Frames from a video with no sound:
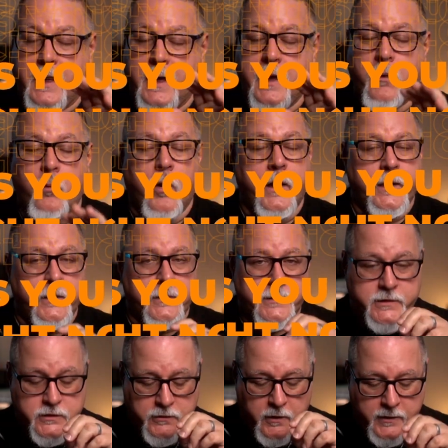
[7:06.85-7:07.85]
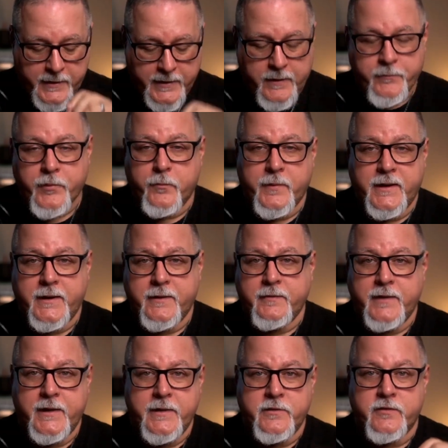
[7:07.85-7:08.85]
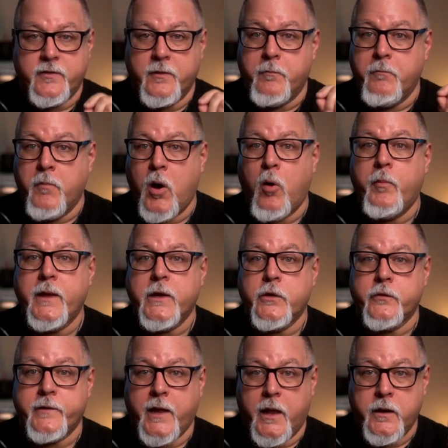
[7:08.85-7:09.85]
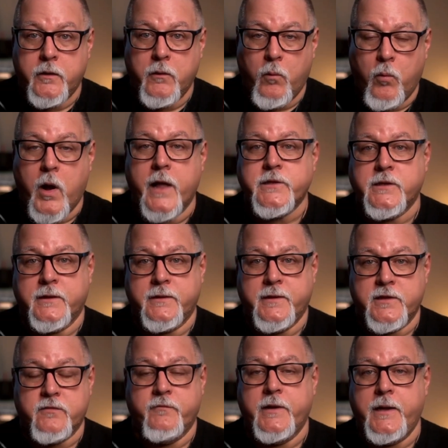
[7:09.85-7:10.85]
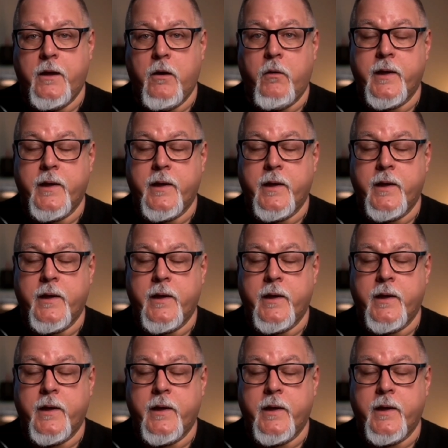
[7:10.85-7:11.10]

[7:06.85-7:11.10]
I want you to start implementing these the moment you're done watching this video.